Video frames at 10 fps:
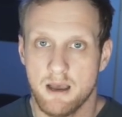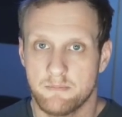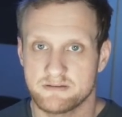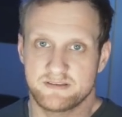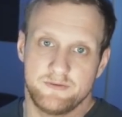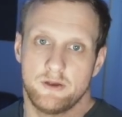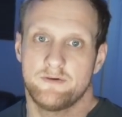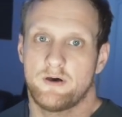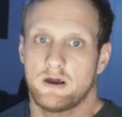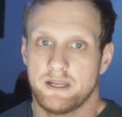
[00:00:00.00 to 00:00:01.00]
Most of you
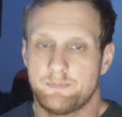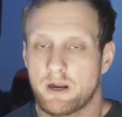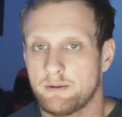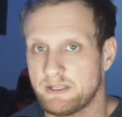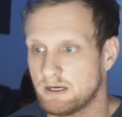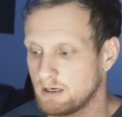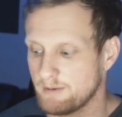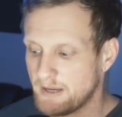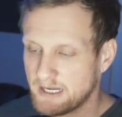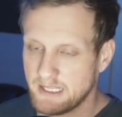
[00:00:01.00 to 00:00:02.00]
have already probably heard
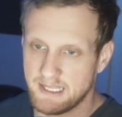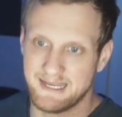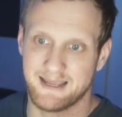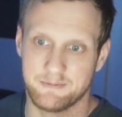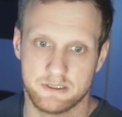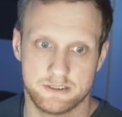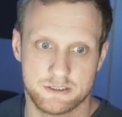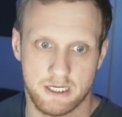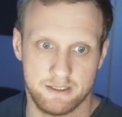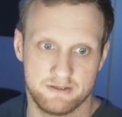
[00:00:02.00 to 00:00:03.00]
about it, and I'm going to
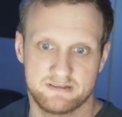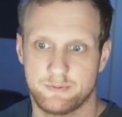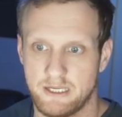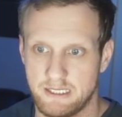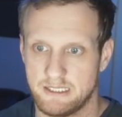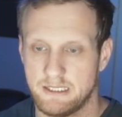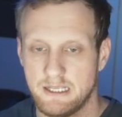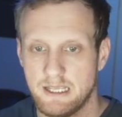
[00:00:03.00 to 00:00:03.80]
try to explain it